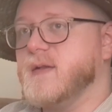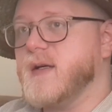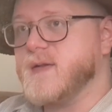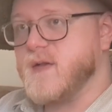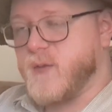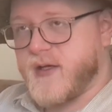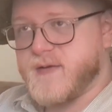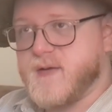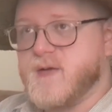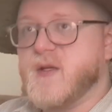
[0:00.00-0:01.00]
and does his
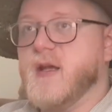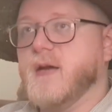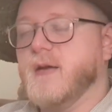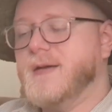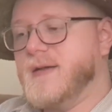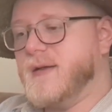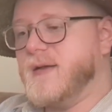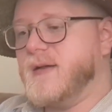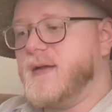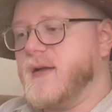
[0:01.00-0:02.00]
best to sing.
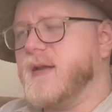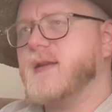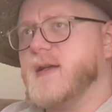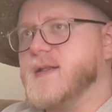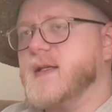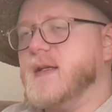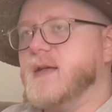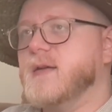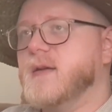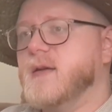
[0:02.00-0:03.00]
I think it's a
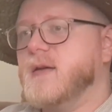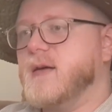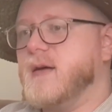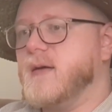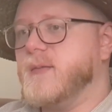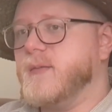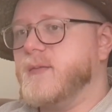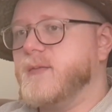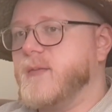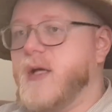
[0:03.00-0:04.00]
he.
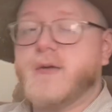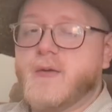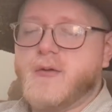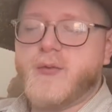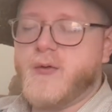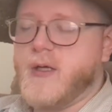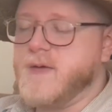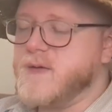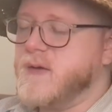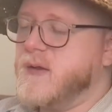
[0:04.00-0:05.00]
I don't know the
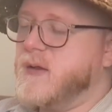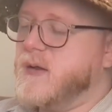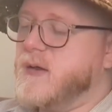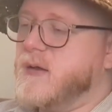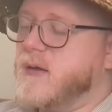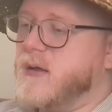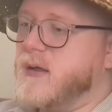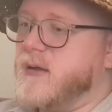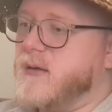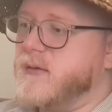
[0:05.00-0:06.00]
pronouns.
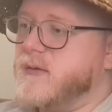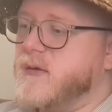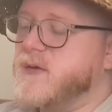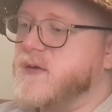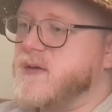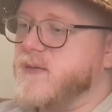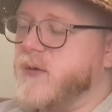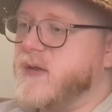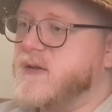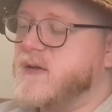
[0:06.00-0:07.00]
Uses their
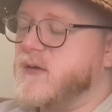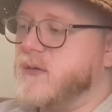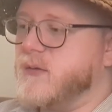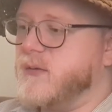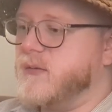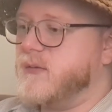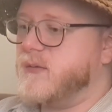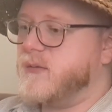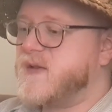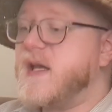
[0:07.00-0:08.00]
voice to
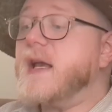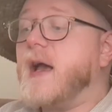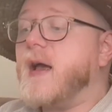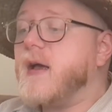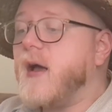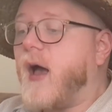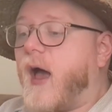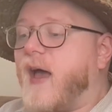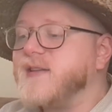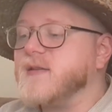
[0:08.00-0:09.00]
sing
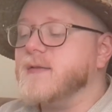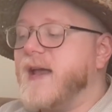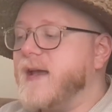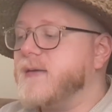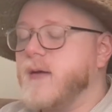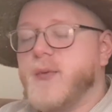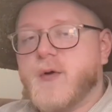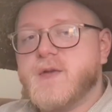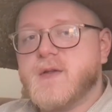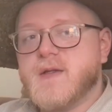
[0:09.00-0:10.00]
as like that
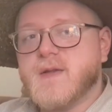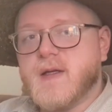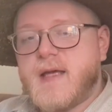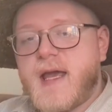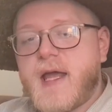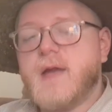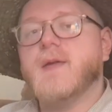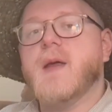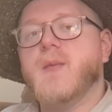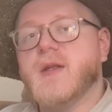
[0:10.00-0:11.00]
person as they can,
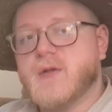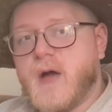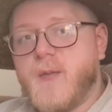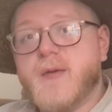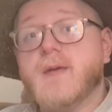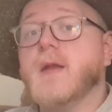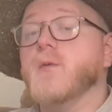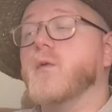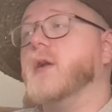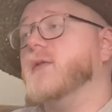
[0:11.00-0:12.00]
and then they pitch up, and then
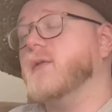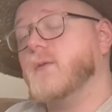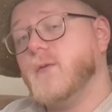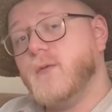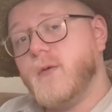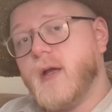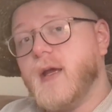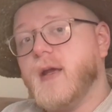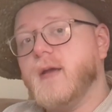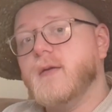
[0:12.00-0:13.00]
they run it through
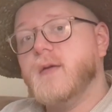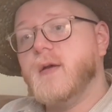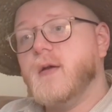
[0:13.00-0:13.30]
a